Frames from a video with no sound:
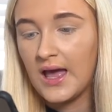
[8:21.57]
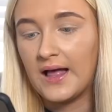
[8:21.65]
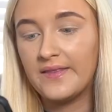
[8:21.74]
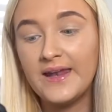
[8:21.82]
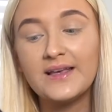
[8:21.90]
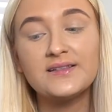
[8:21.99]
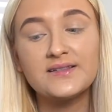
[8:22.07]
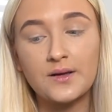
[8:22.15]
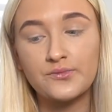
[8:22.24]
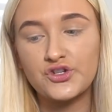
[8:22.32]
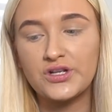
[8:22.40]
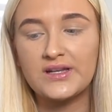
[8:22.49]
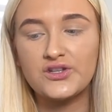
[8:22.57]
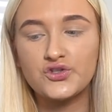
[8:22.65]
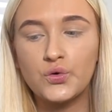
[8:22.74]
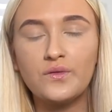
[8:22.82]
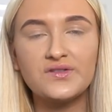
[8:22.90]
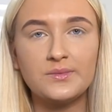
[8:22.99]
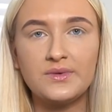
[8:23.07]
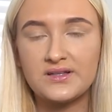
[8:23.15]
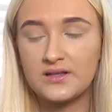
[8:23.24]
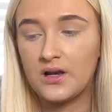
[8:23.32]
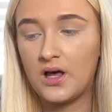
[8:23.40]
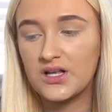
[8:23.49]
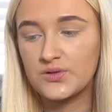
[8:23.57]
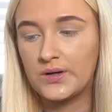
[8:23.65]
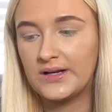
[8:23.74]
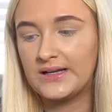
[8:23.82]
and the next assumption is sort of similar to the last one,